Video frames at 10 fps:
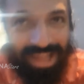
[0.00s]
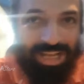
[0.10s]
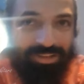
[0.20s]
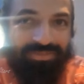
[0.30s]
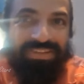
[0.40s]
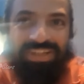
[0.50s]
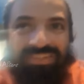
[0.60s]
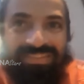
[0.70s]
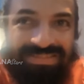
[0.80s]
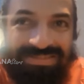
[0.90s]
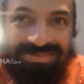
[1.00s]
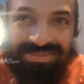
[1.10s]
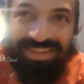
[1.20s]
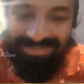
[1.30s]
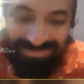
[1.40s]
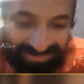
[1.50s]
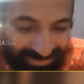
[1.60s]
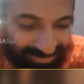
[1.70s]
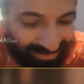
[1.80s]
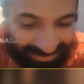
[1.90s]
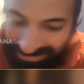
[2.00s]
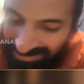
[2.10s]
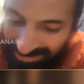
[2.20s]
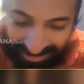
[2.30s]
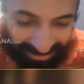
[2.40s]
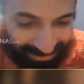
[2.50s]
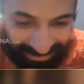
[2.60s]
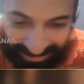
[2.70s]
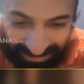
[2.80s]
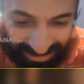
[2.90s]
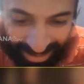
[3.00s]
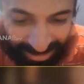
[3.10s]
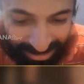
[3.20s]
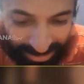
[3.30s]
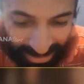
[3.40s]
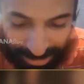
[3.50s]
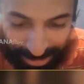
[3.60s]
So every time you have this thing